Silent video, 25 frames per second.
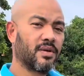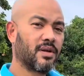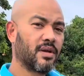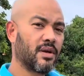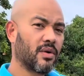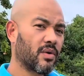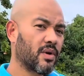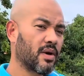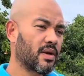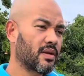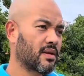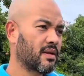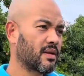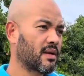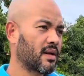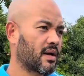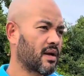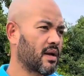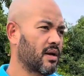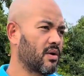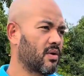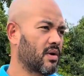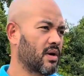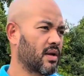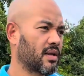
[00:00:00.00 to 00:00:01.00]
Today we're going to
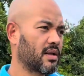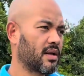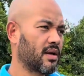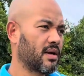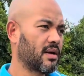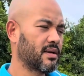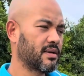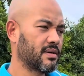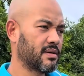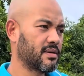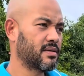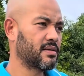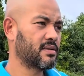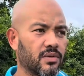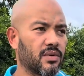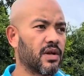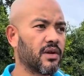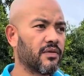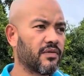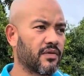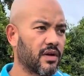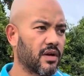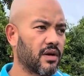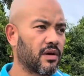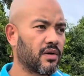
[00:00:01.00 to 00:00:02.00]
take a look at a
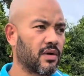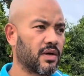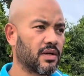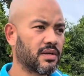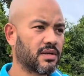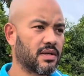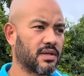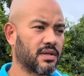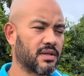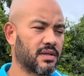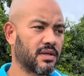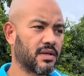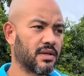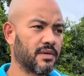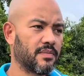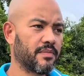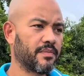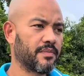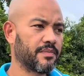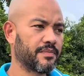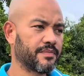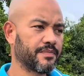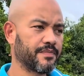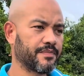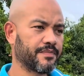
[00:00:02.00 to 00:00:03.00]
12 kilowatt system.
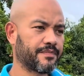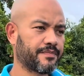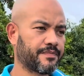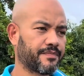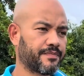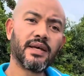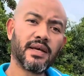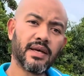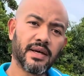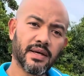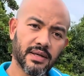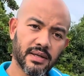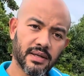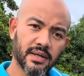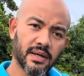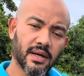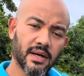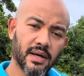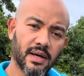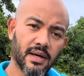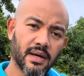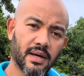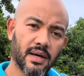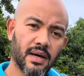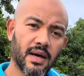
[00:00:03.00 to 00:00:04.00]
Here,
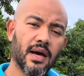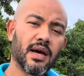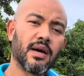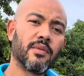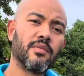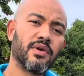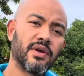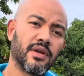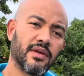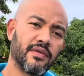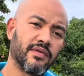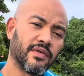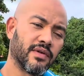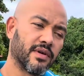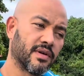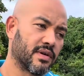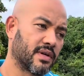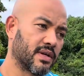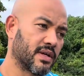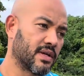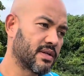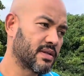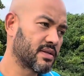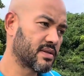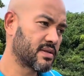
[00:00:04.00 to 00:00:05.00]
hybrid
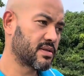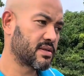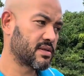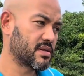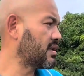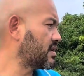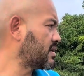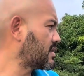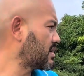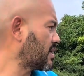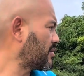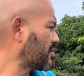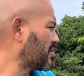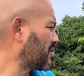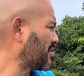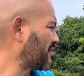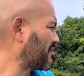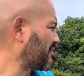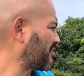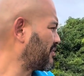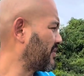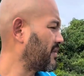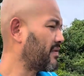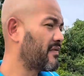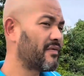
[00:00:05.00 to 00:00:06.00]
inverter. This is about
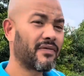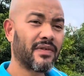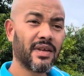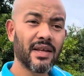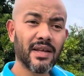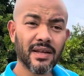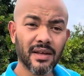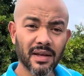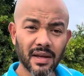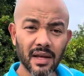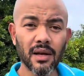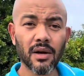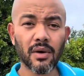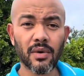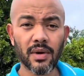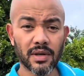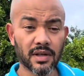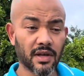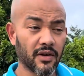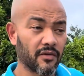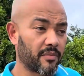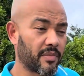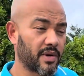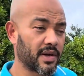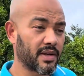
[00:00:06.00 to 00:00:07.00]
15
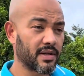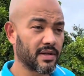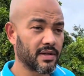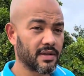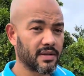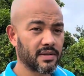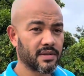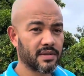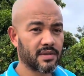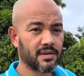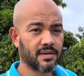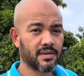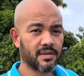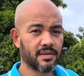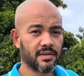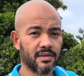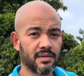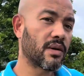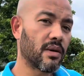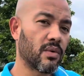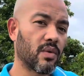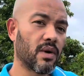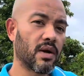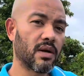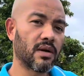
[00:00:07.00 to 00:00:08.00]
kilowatt of panels,
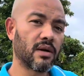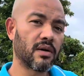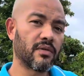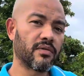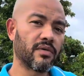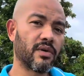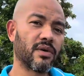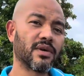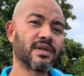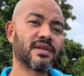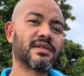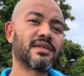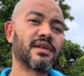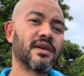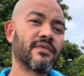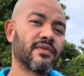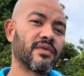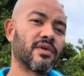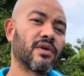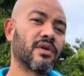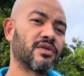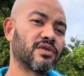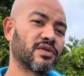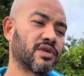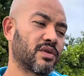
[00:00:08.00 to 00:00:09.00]
21 of our
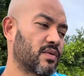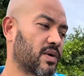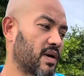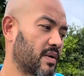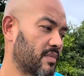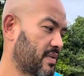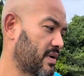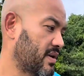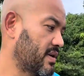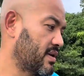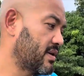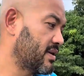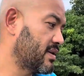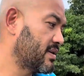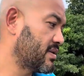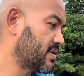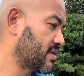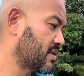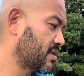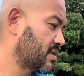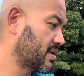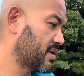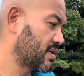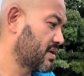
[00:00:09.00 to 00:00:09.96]
700 watt panels,